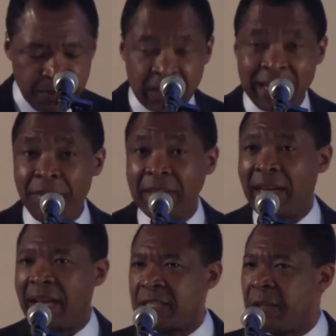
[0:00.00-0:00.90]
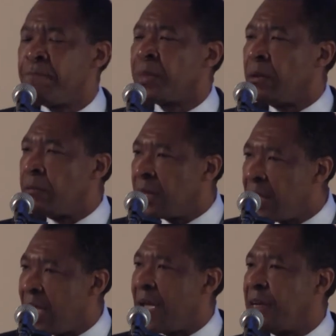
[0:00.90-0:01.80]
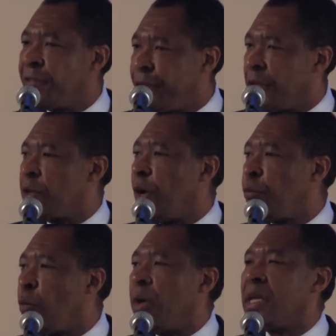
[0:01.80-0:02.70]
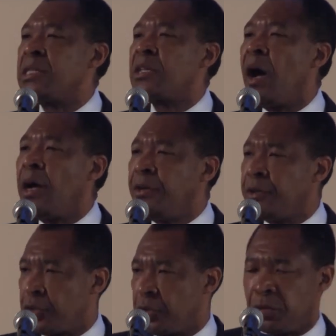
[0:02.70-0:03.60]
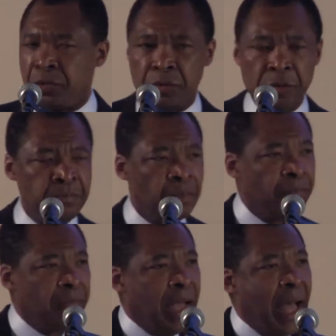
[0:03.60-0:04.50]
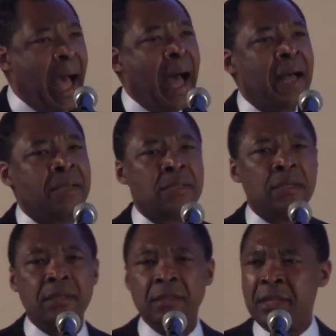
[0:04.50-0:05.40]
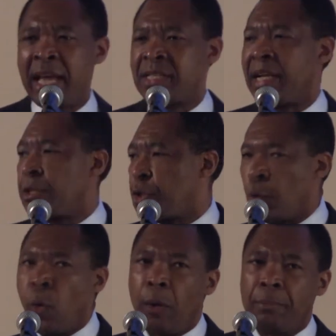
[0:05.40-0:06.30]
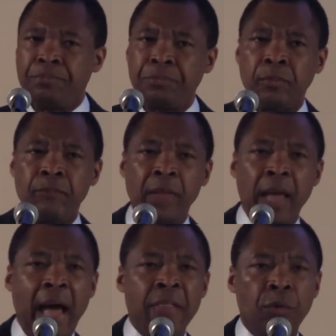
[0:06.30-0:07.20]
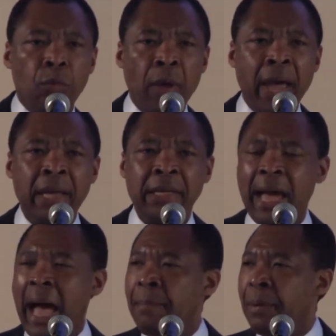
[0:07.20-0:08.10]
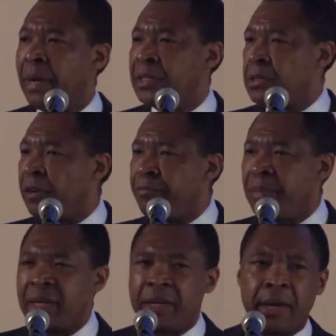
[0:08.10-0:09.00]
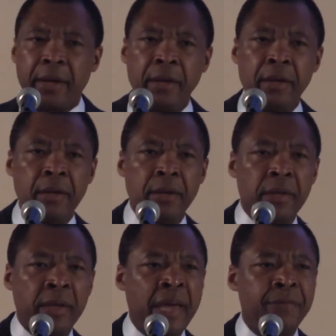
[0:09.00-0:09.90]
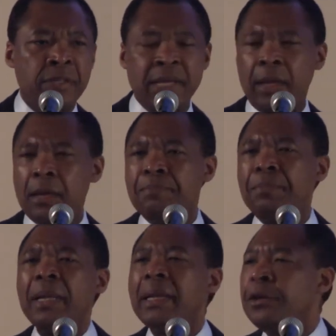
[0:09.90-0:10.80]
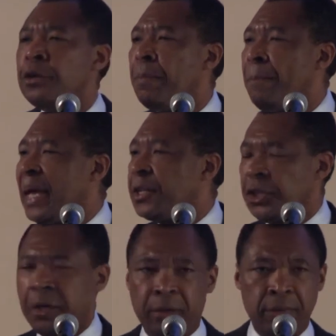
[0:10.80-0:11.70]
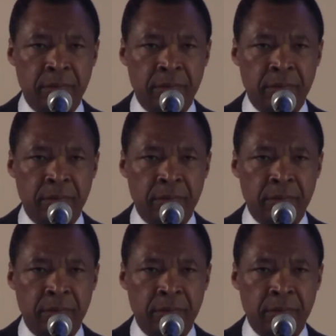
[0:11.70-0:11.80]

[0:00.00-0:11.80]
But nevertheless, here the first Gulf War is understood as Desert Storm, and the way the apparatus of media gave us a completely new picture